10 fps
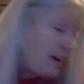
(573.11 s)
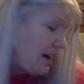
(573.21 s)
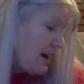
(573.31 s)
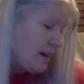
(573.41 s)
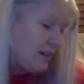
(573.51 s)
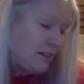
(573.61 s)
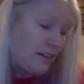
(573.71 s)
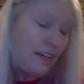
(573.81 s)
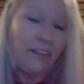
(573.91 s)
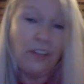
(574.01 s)
And
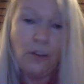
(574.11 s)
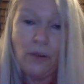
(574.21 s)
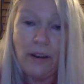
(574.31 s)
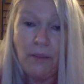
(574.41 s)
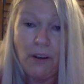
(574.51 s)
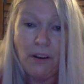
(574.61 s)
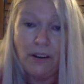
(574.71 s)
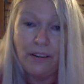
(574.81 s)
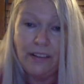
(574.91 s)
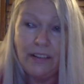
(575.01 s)
it's a great park.
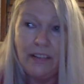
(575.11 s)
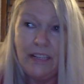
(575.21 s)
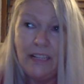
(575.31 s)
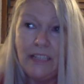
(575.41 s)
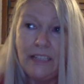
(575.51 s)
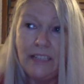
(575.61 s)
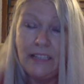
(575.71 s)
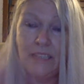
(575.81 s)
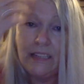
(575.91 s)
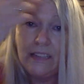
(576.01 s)

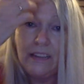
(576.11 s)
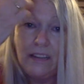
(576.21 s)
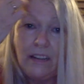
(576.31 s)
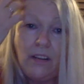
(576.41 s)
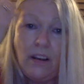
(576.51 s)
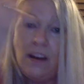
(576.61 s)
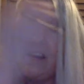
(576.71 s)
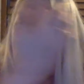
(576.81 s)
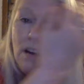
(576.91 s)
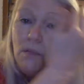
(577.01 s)
It's
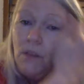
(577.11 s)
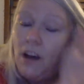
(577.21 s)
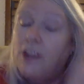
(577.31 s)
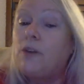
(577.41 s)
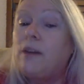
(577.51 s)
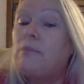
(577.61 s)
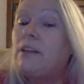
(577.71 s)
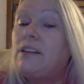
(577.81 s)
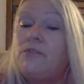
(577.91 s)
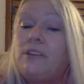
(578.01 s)
a great
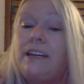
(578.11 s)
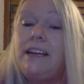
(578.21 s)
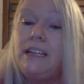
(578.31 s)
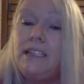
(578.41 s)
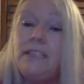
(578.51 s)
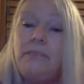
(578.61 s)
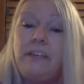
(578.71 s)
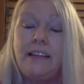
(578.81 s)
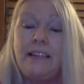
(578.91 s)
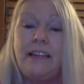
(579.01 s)
place for kids
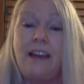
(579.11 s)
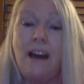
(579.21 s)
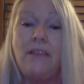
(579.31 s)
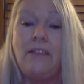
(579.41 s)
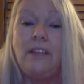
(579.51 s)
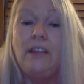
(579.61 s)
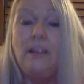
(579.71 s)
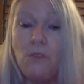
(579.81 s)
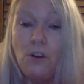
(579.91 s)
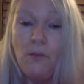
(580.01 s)
because they have the
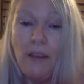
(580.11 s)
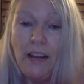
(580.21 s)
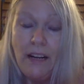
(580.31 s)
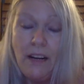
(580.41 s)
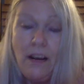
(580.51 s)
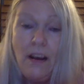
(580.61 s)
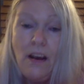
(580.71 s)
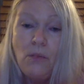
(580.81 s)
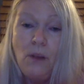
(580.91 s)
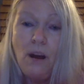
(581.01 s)
Little Mermaid
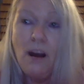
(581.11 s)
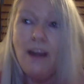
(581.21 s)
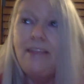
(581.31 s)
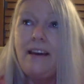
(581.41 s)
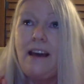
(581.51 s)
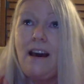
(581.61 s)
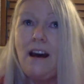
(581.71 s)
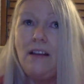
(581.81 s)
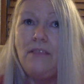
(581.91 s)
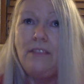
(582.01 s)
ride. They
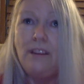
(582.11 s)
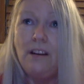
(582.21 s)
have